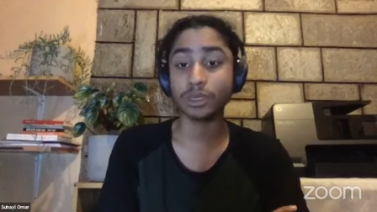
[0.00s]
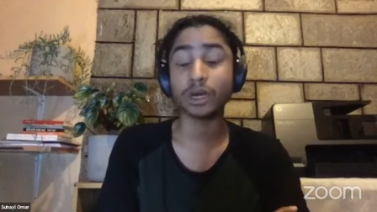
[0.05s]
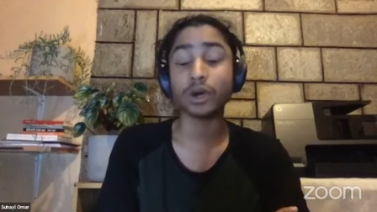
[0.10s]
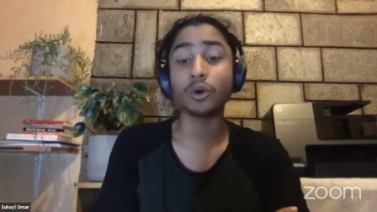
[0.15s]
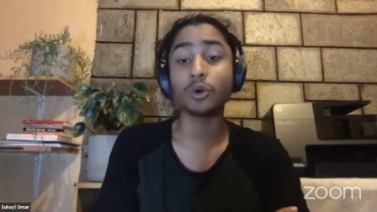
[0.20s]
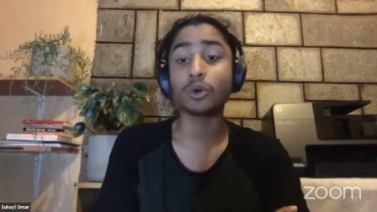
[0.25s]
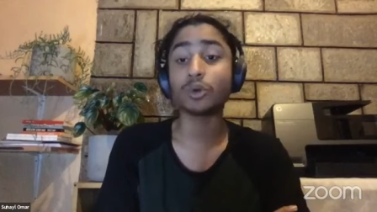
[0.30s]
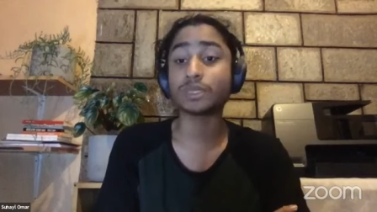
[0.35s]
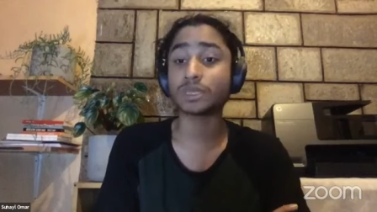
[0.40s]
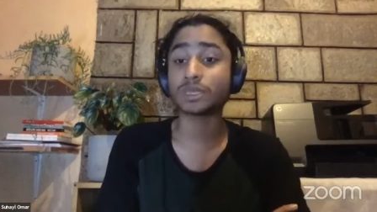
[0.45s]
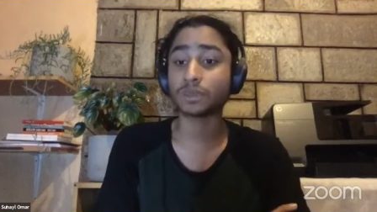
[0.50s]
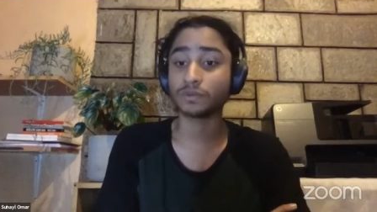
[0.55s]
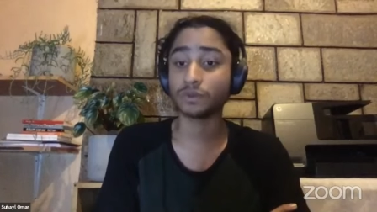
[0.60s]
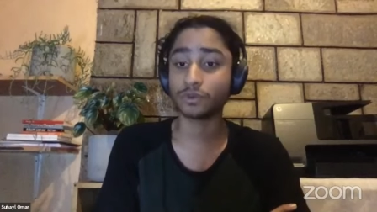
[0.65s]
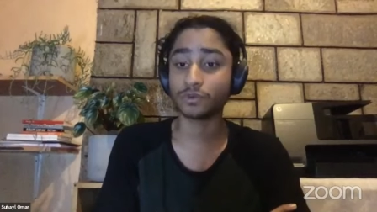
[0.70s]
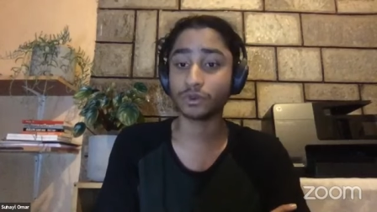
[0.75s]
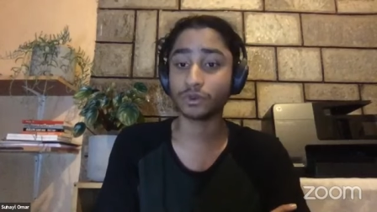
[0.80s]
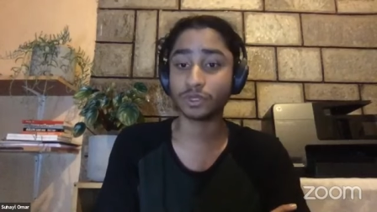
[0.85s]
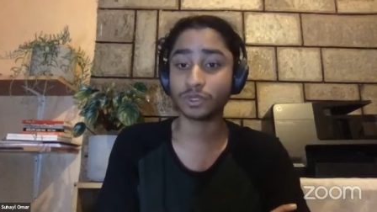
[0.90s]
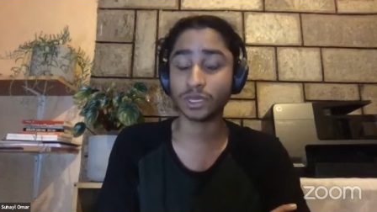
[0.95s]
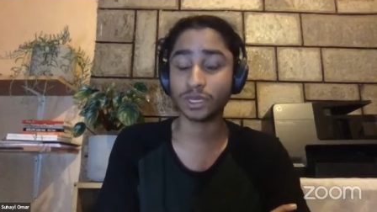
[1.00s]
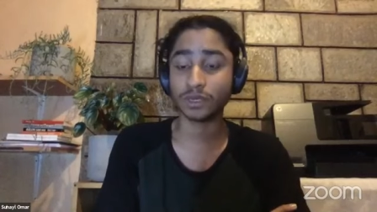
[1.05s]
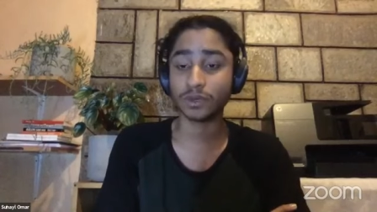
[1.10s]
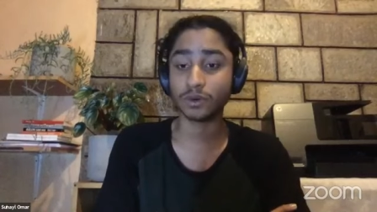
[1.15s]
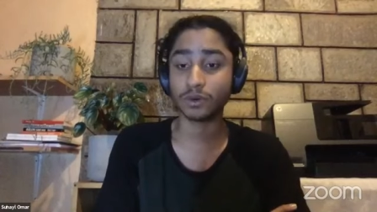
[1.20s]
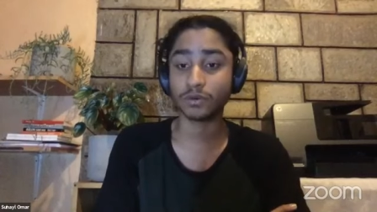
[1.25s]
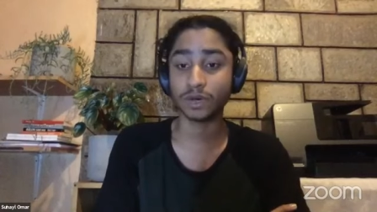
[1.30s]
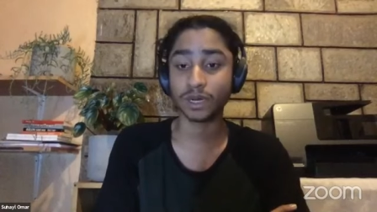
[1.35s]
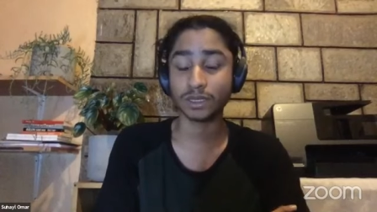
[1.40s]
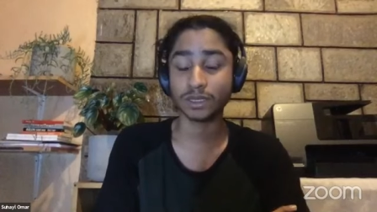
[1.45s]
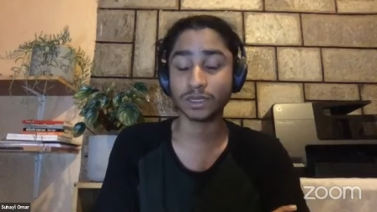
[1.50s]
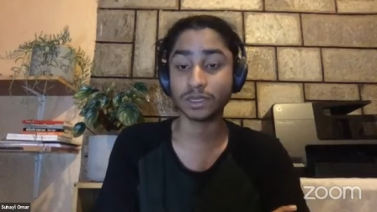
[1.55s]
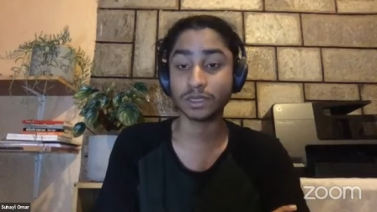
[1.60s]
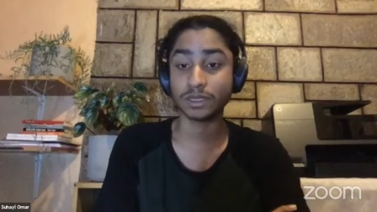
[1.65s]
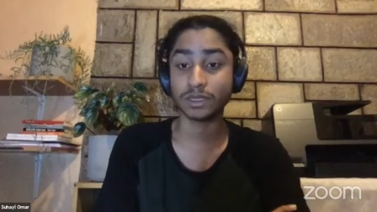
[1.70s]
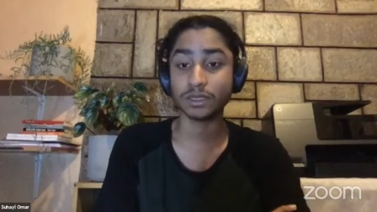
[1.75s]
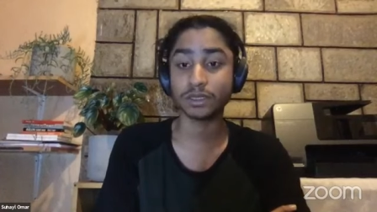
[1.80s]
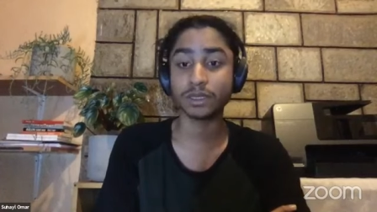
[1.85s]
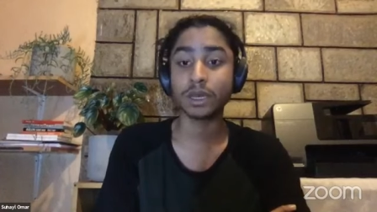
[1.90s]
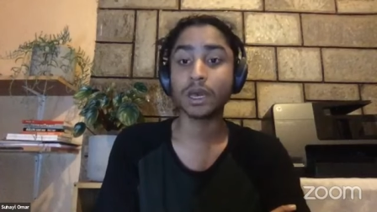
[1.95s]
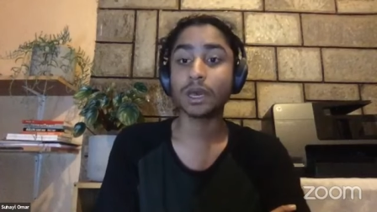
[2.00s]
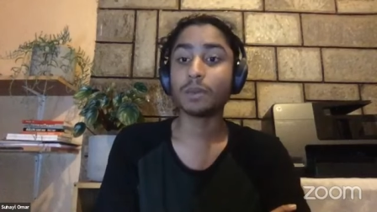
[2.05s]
They're always at the forefront of assistance.